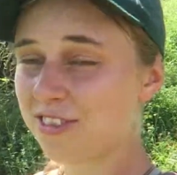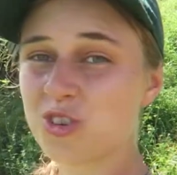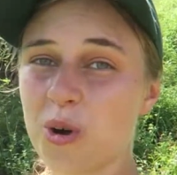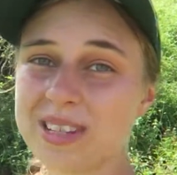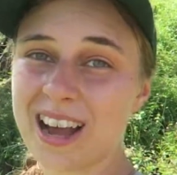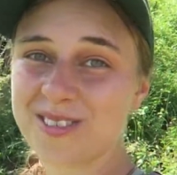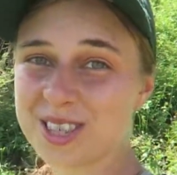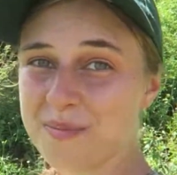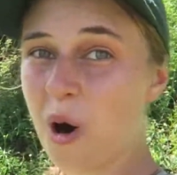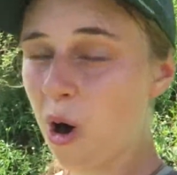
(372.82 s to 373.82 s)
I've dropped down
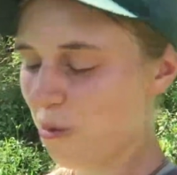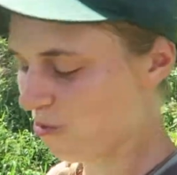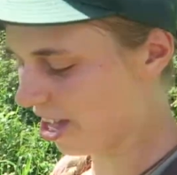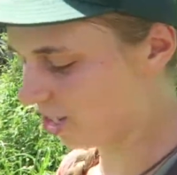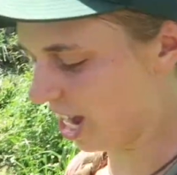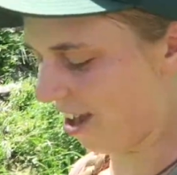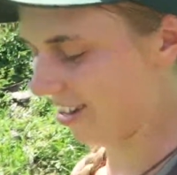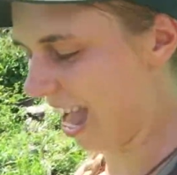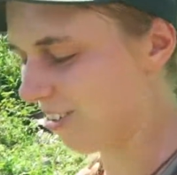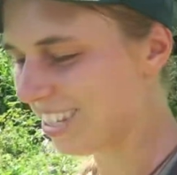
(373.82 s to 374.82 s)
to the Palm Rich
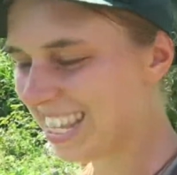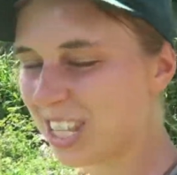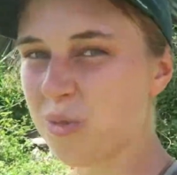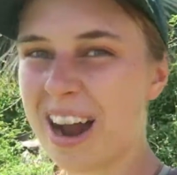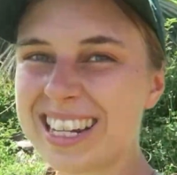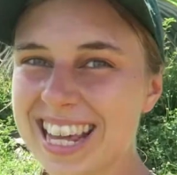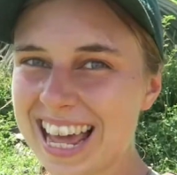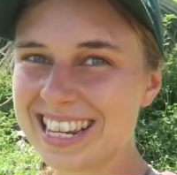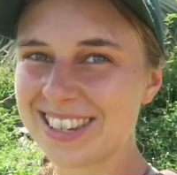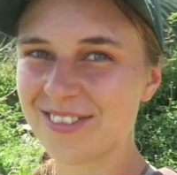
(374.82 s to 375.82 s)
area now, as this is where I
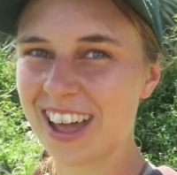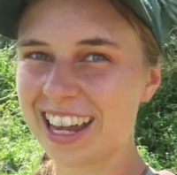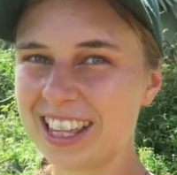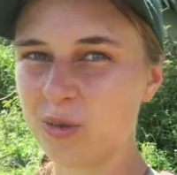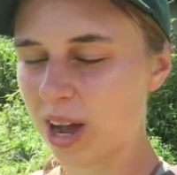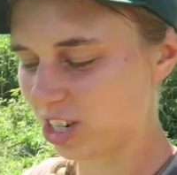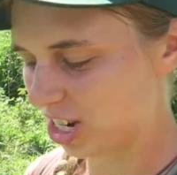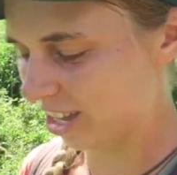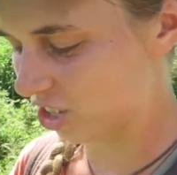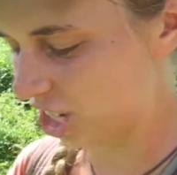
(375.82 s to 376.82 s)
tend to find the
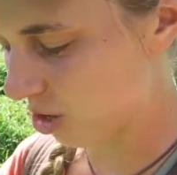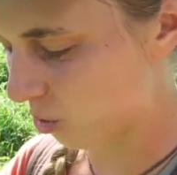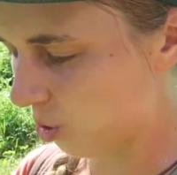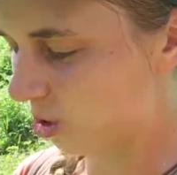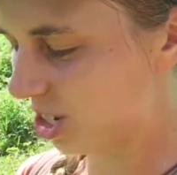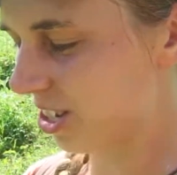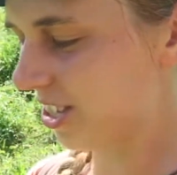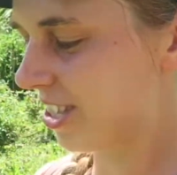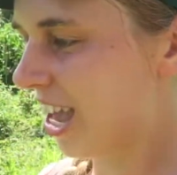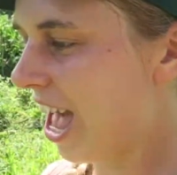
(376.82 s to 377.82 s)
wedge-tailed
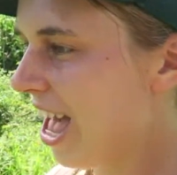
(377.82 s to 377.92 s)
shearwaters.